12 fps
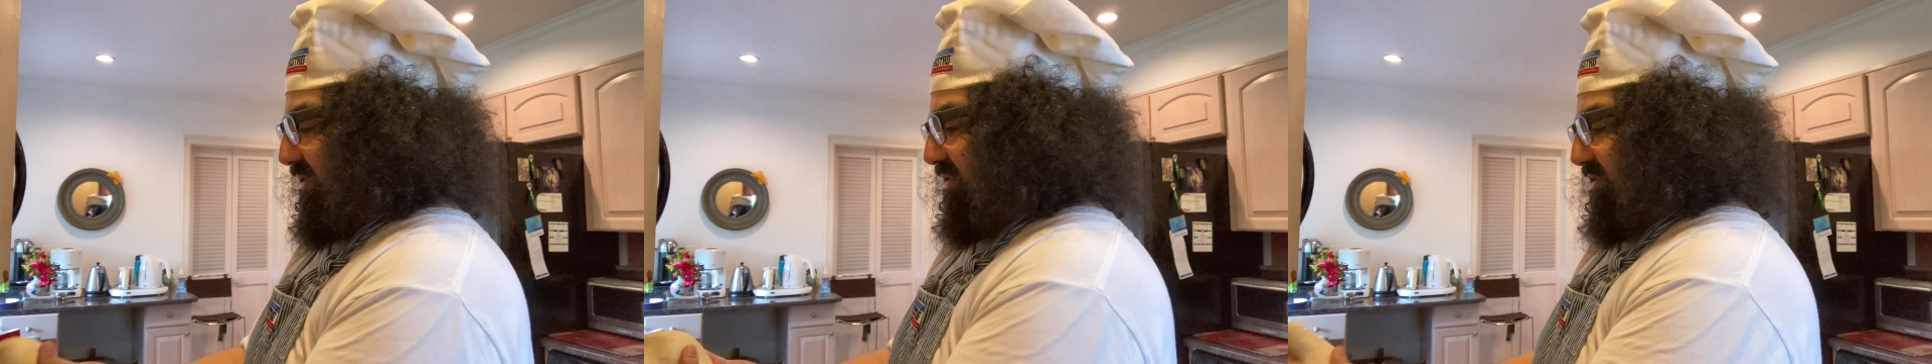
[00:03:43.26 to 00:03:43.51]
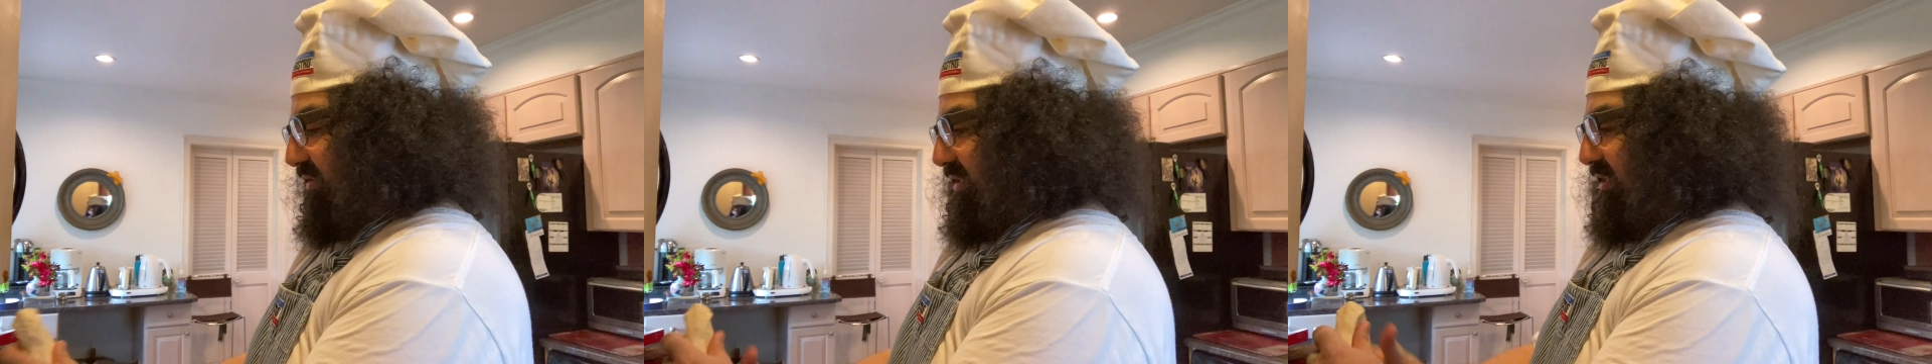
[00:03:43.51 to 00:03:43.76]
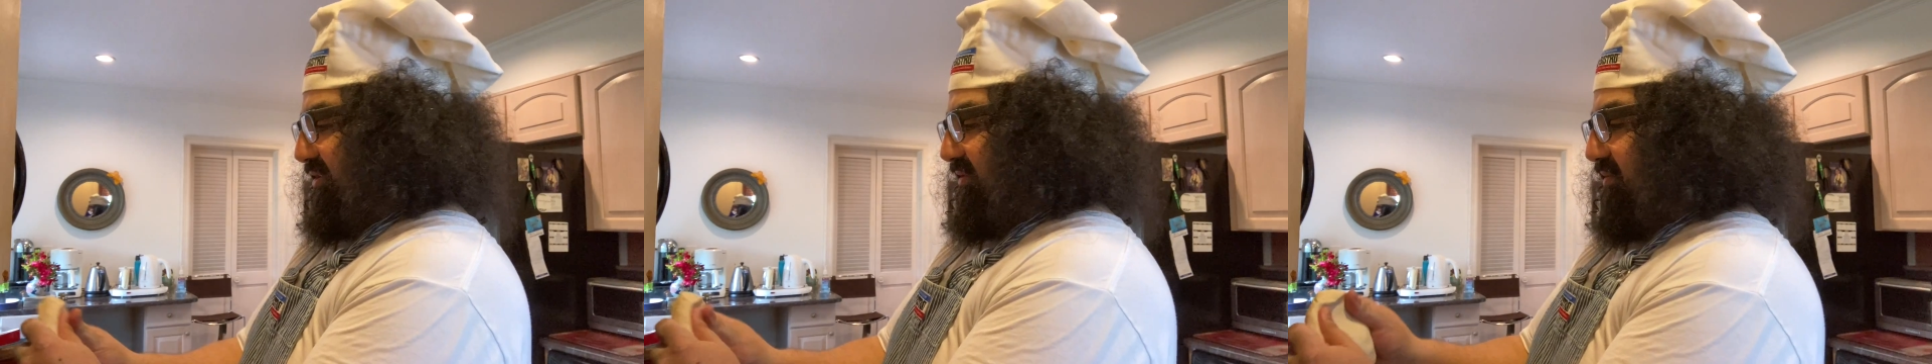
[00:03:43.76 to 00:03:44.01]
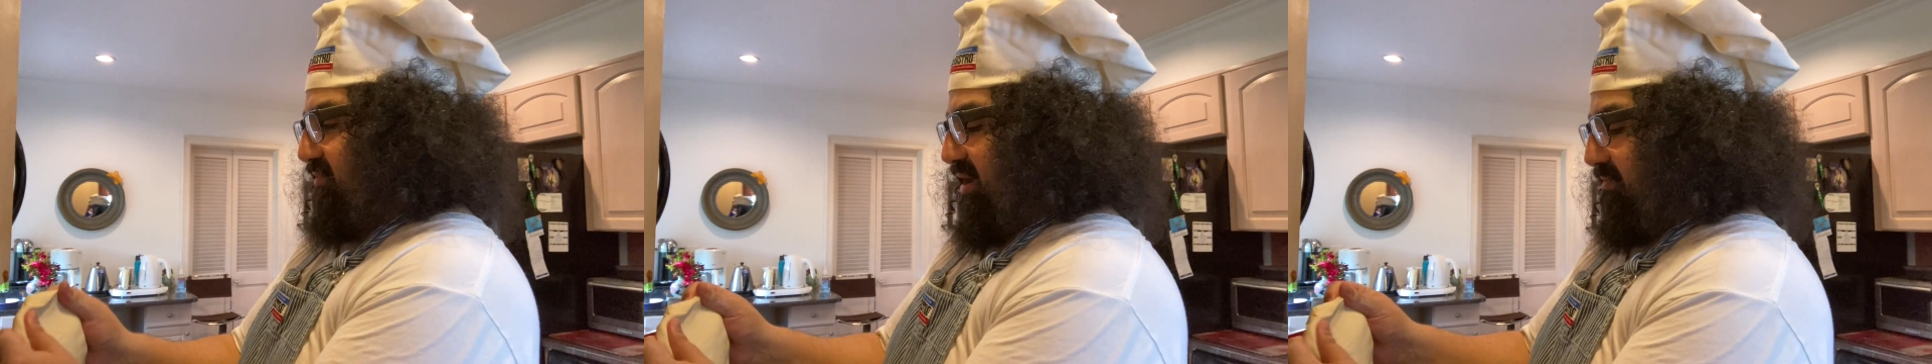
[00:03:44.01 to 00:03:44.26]
This is
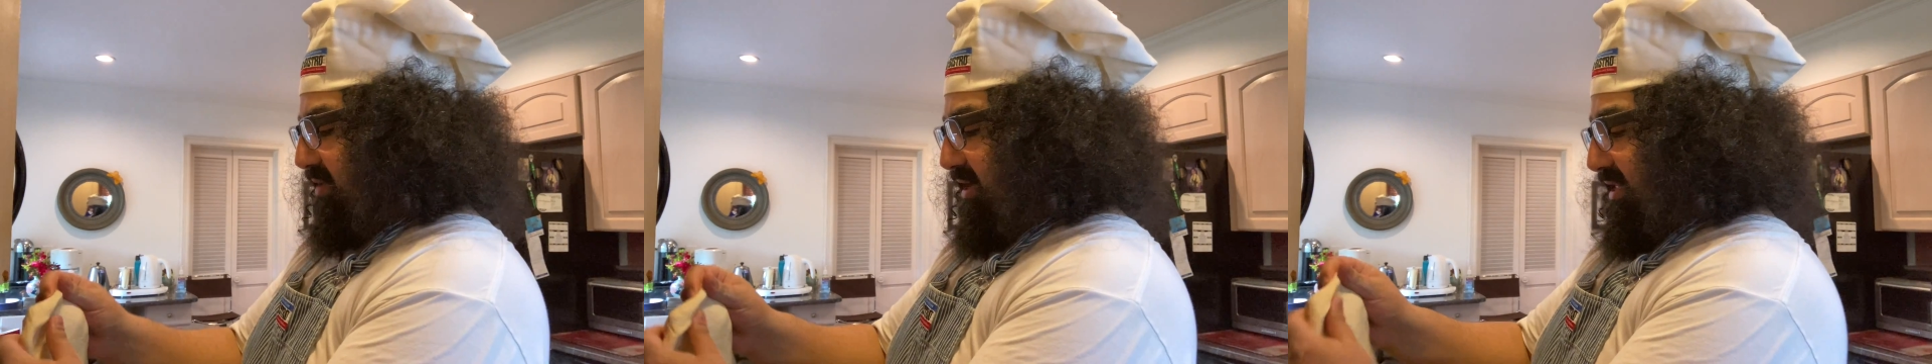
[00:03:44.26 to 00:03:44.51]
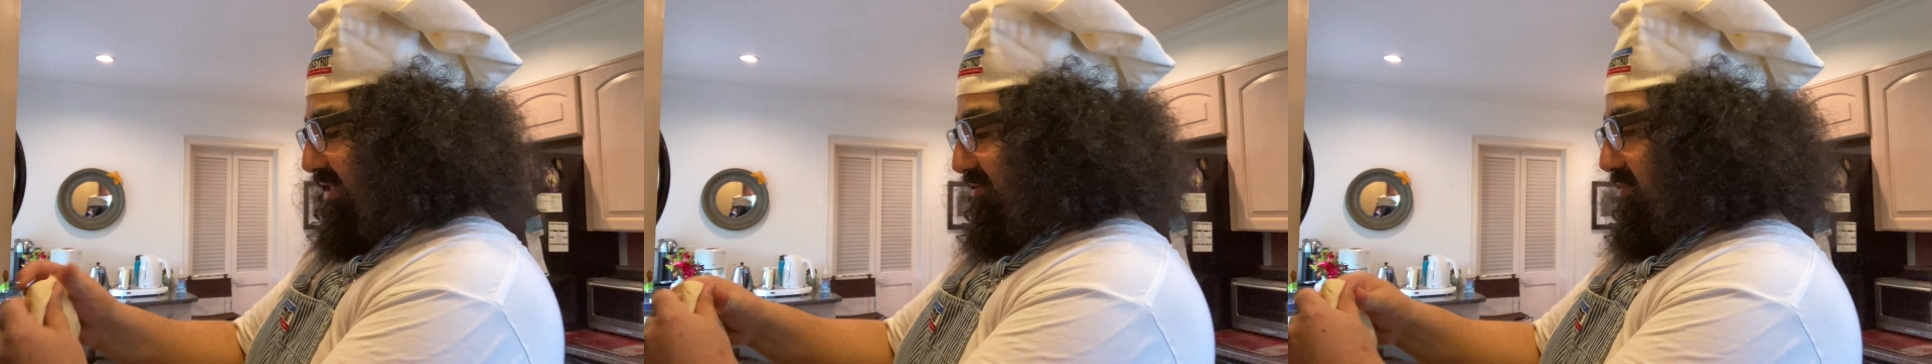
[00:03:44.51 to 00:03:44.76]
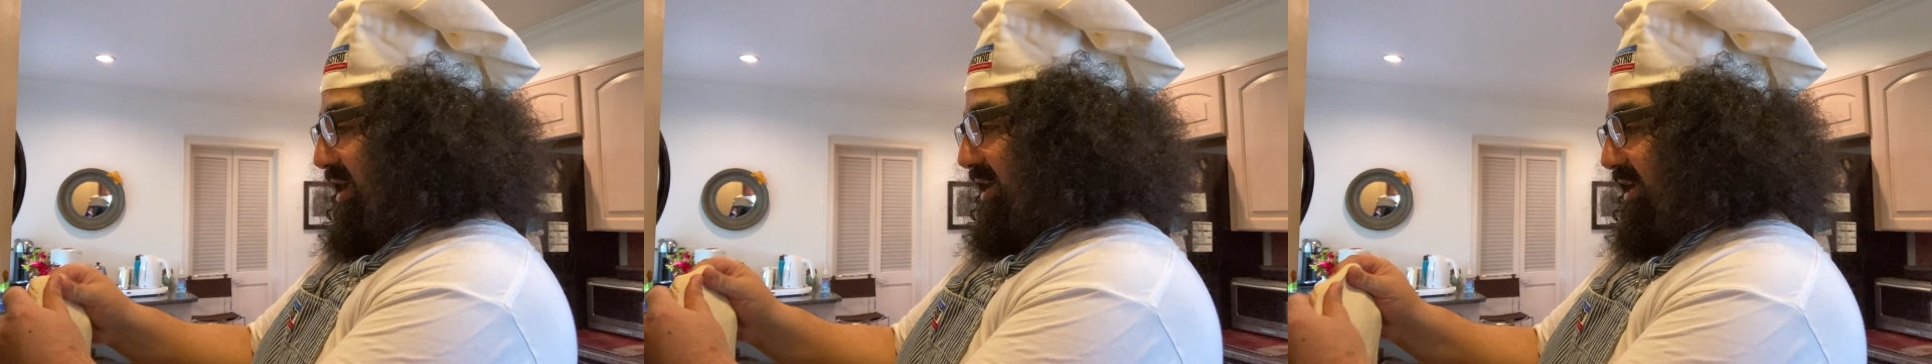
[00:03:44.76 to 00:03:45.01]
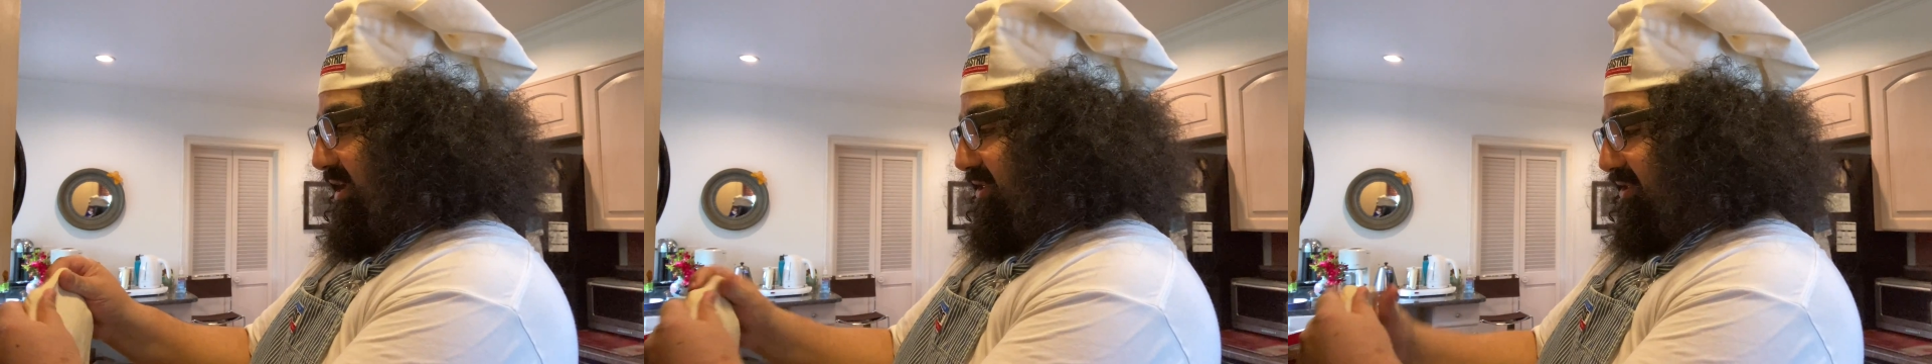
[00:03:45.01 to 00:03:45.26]
where my pizza
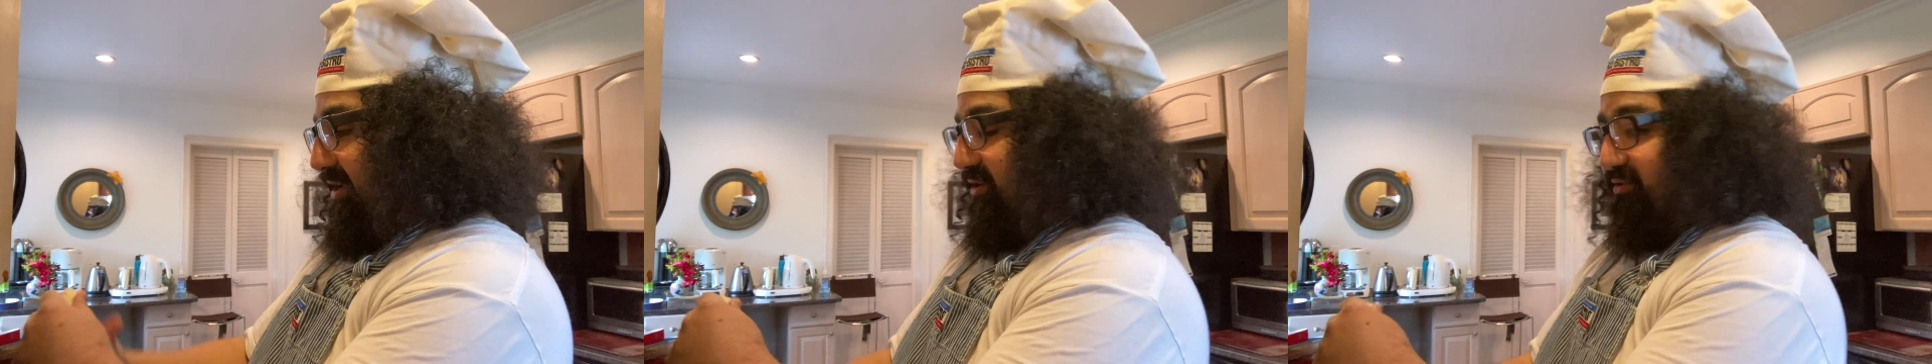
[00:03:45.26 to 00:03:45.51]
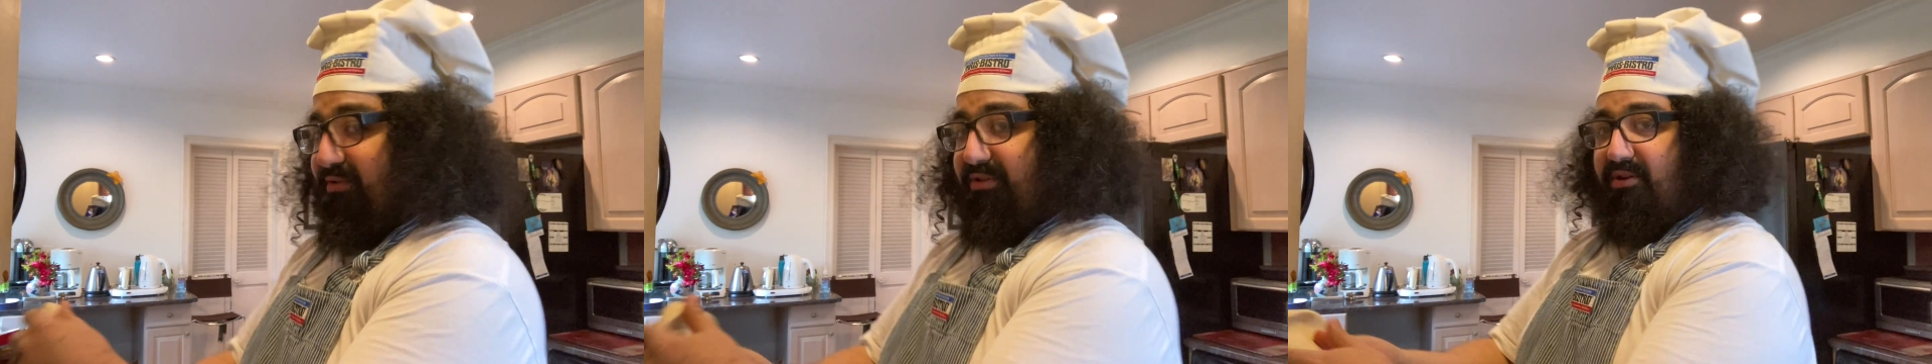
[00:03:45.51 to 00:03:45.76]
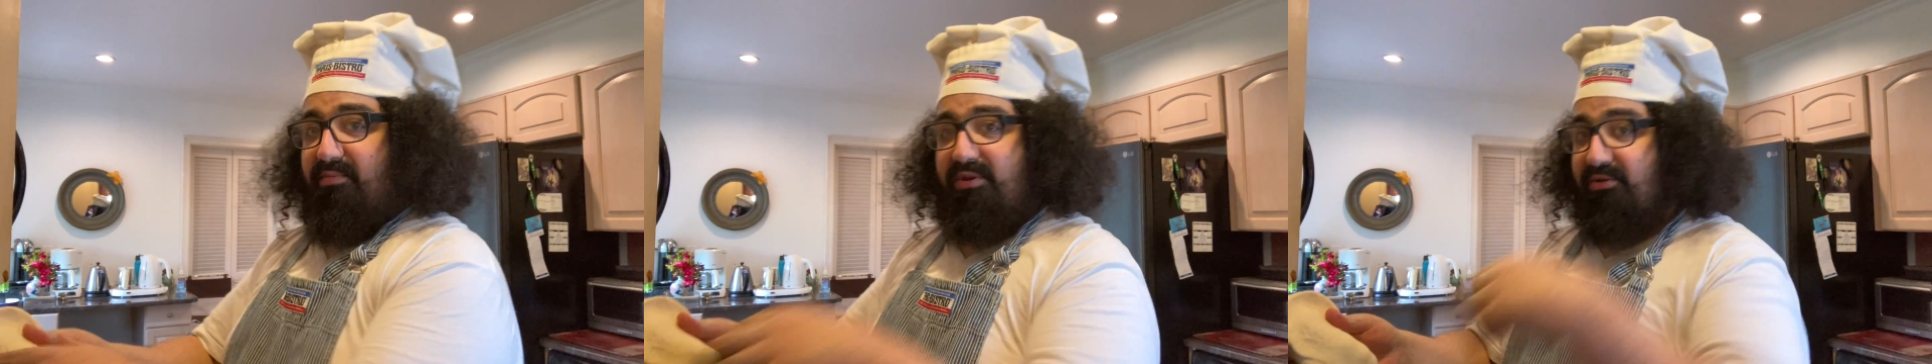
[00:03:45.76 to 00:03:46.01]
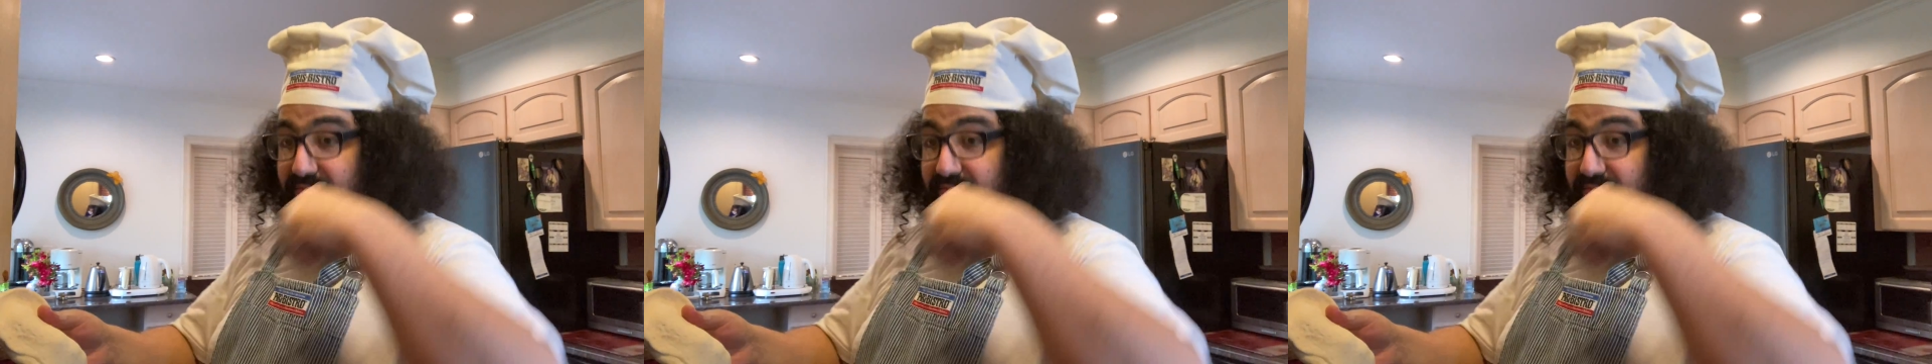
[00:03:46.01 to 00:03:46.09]
making skills come into